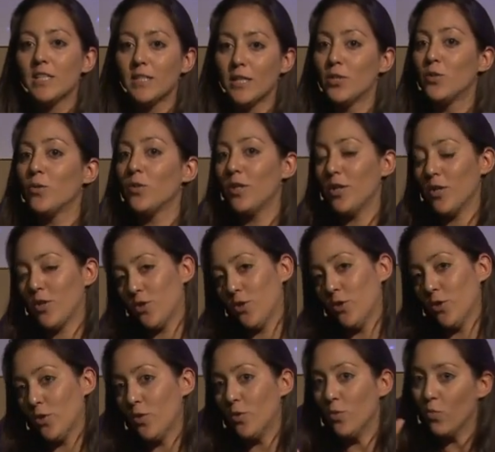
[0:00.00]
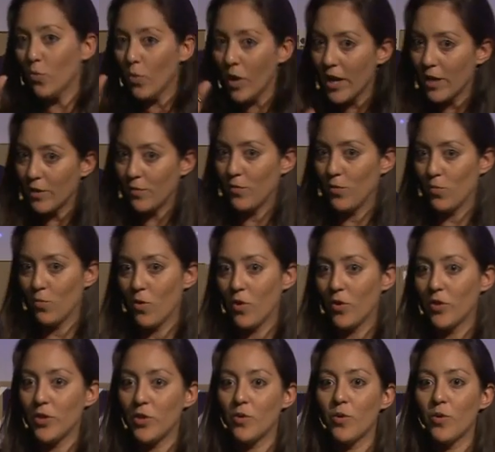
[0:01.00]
that do it in a certain way, if you want,